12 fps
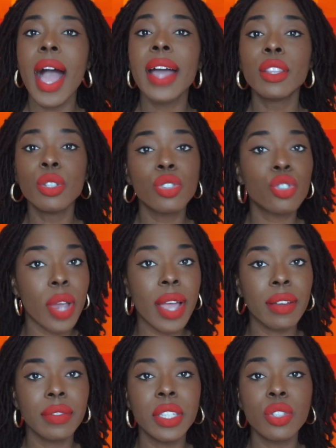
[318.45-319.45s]
I lose
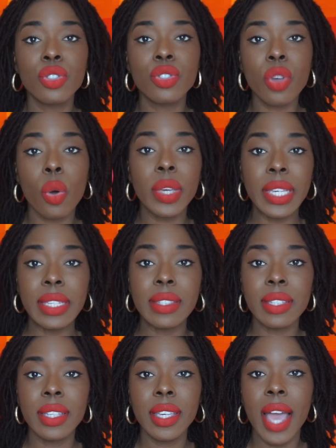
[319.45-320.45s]
track of these so
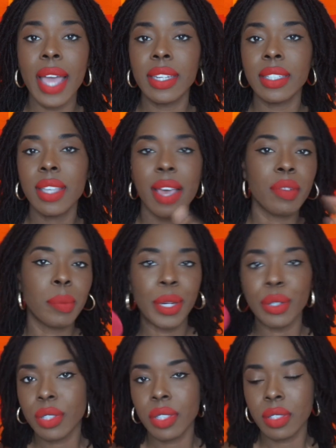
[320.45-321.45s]
easily. I need to have a
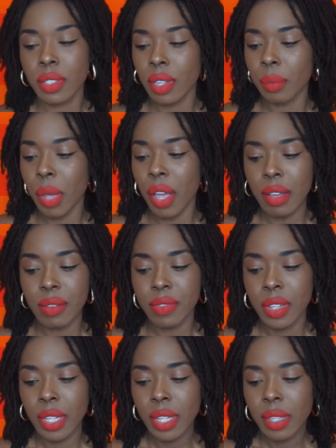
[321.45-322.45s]
better system
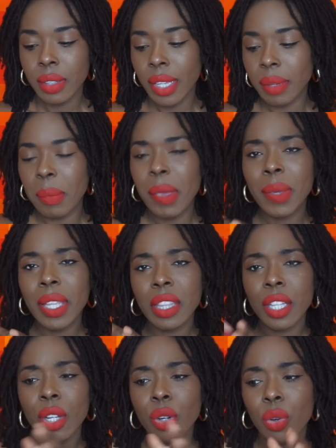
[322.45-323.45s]
of like maybe a
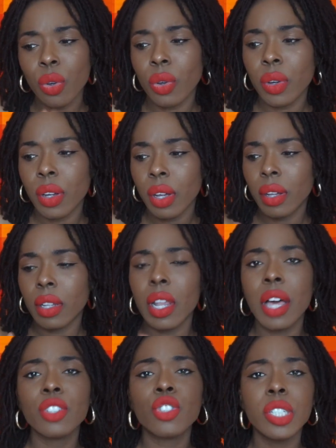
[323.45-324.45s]
little
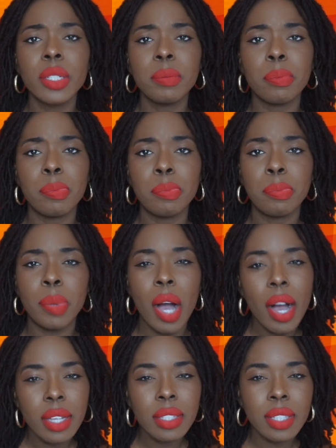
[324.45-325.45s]
laundry
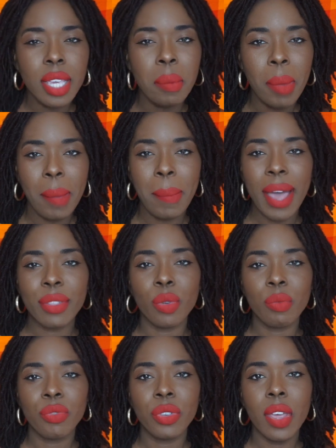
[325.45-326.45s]
box in my
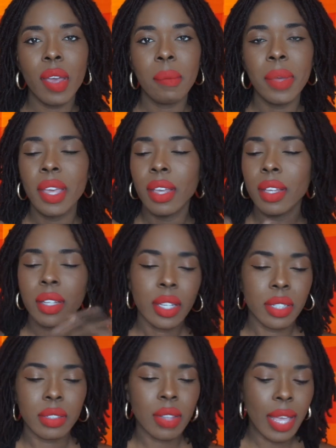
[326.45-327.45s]
bathroom for them,
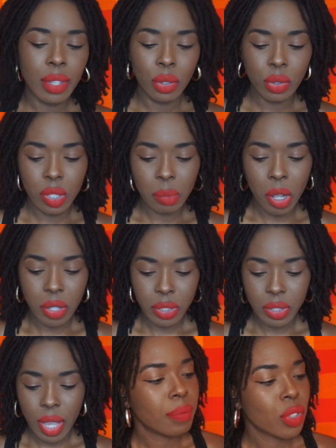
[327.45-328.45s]
because I lose them all
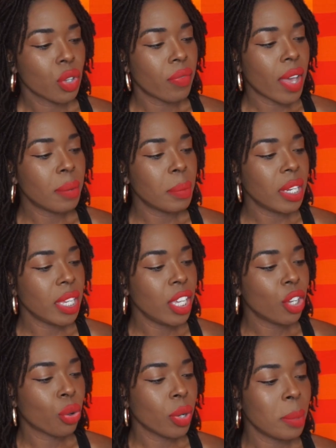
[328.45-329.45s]
the time. So vitamin
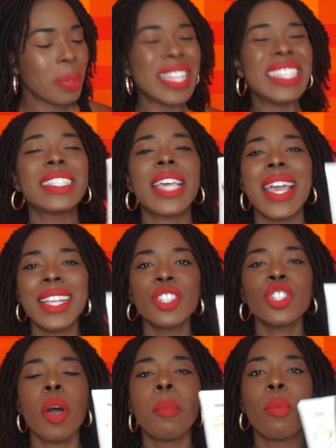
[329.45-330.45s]
E cream
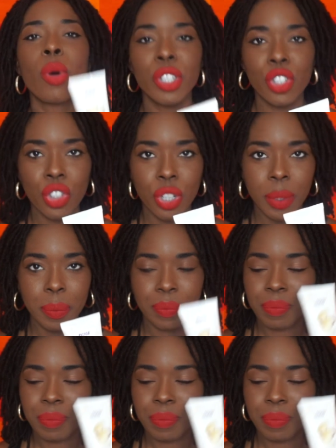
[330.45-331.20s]
intense moisture.